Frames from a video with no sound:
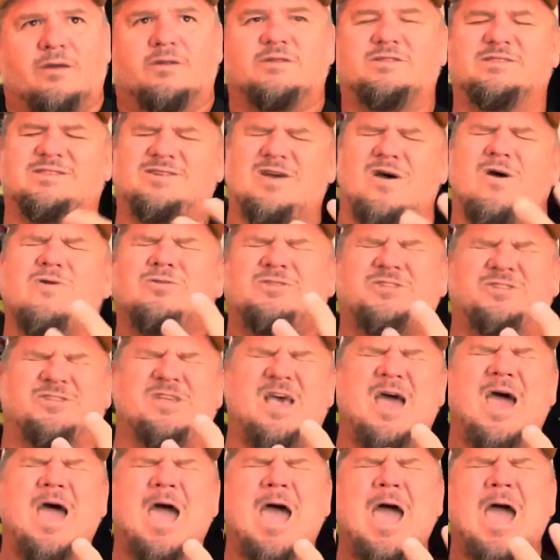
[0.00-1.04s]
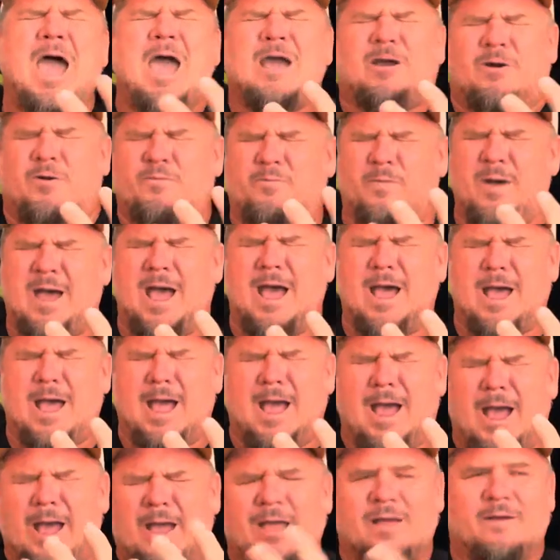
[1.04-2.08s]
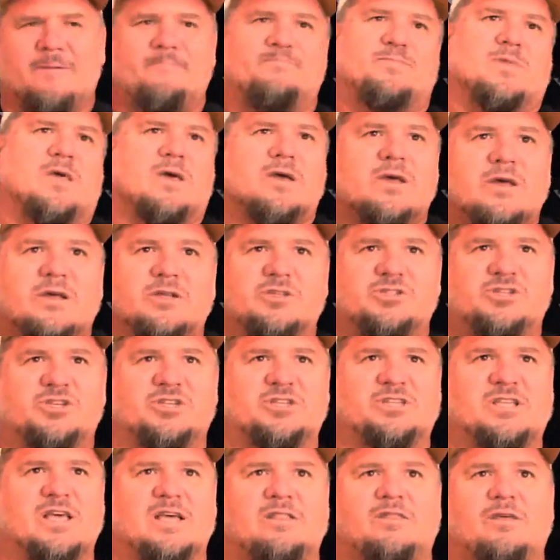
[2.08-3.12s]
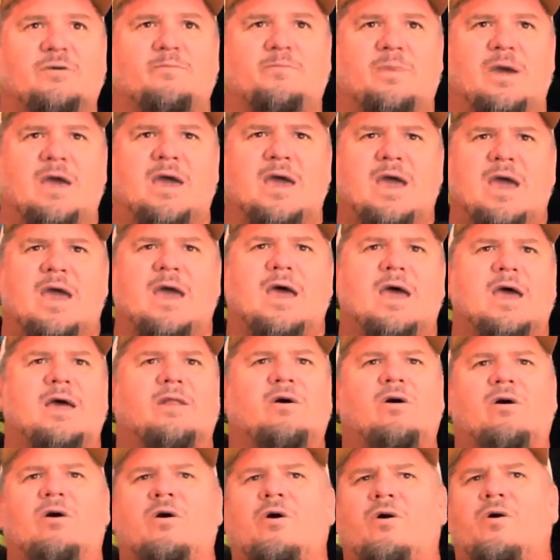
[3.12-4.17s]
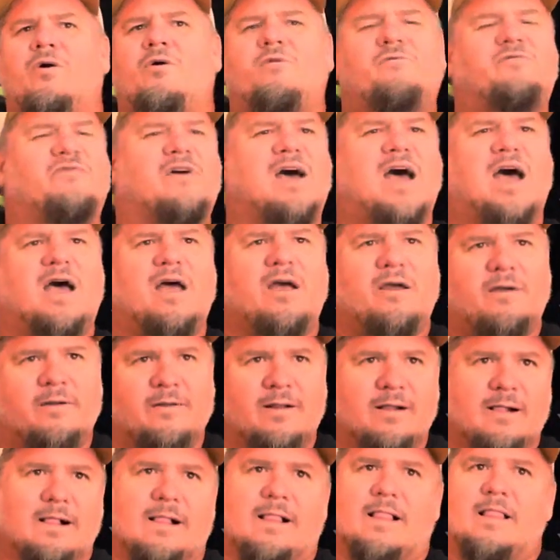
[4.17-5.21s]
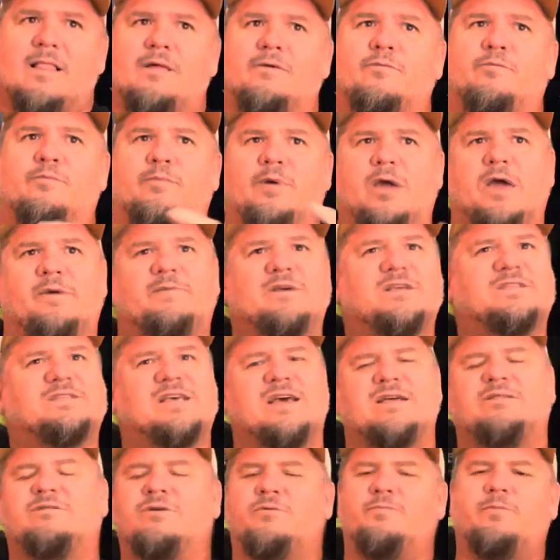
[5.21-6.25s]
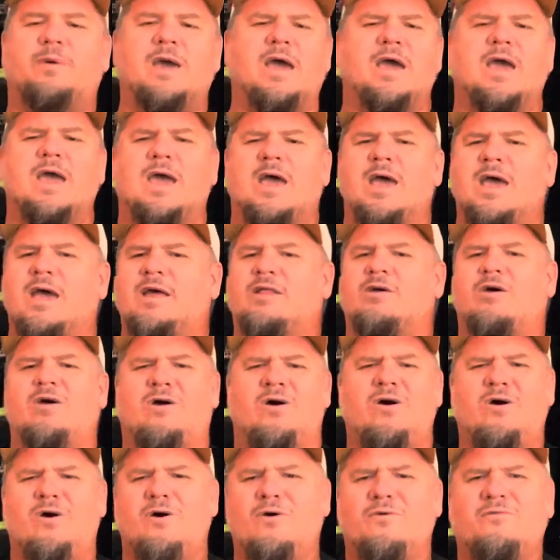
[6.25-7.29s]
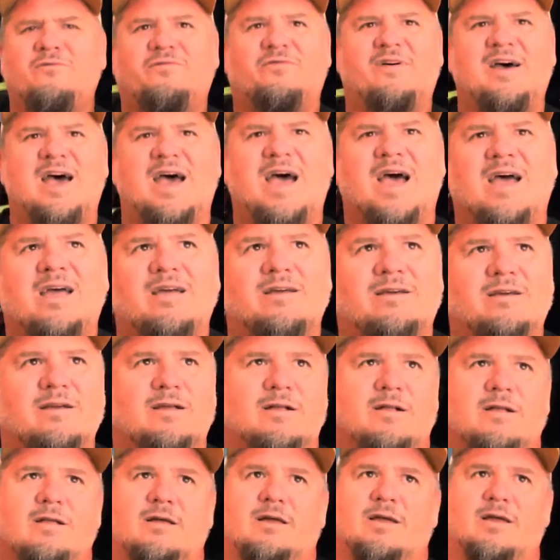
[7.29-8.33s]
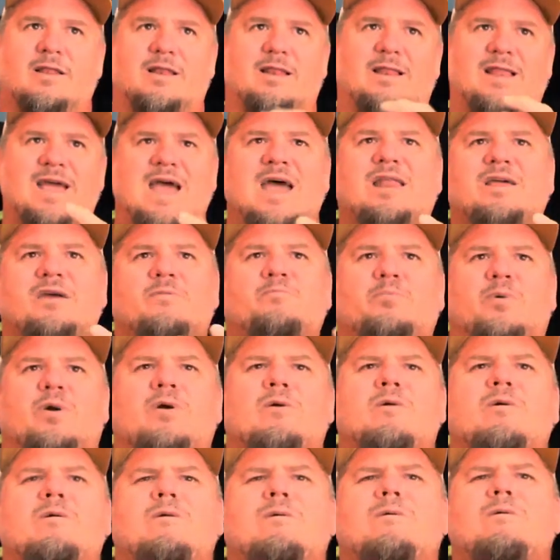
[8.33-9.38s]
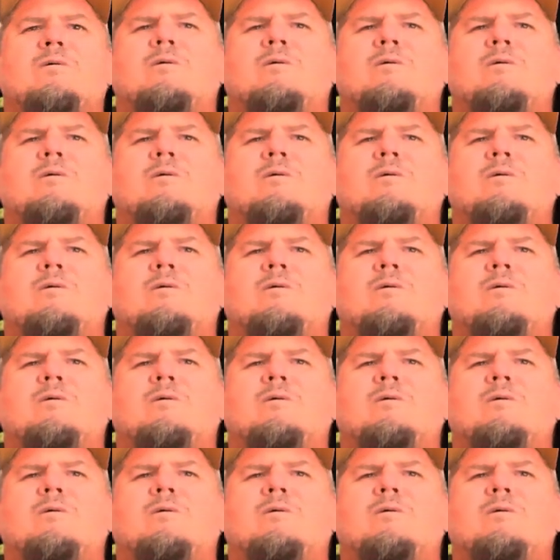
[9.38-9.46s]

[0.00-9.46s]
Don't say goodbye. Just set the bed on fire. Baby, set the bed on fire and let it burn.